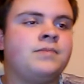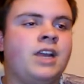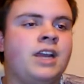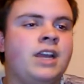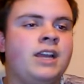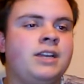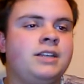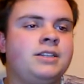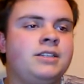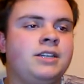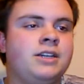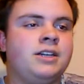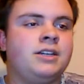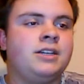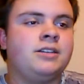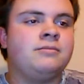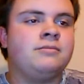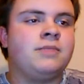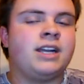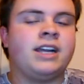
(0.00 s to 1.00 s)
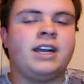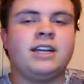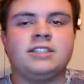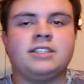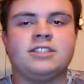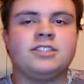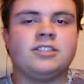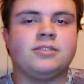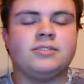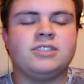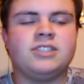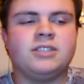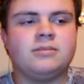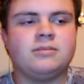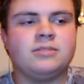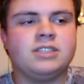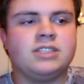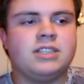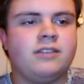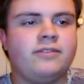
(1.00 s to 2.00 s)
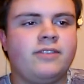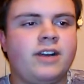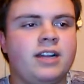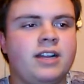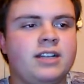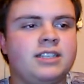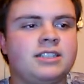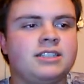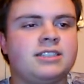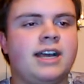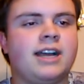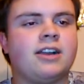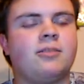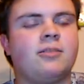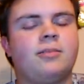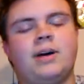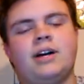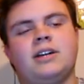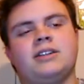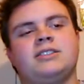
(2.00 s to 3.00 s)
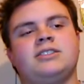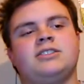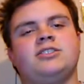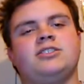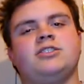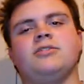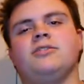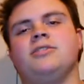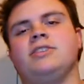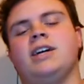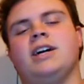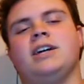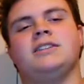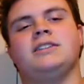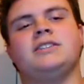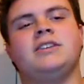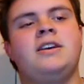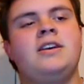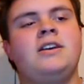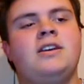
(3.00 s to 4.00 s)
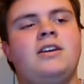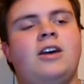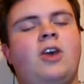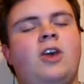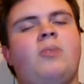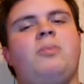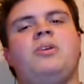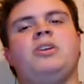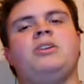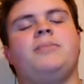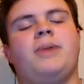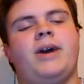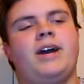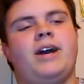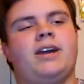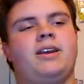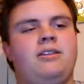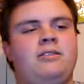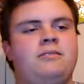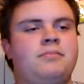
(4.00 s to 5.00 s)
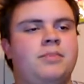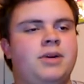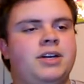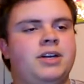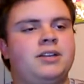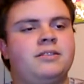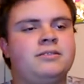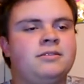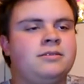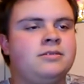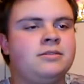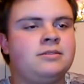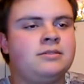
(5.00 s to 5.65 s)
And I kind of stole some of the stuff out of his tackle box to show you guys. I'll put it back, but,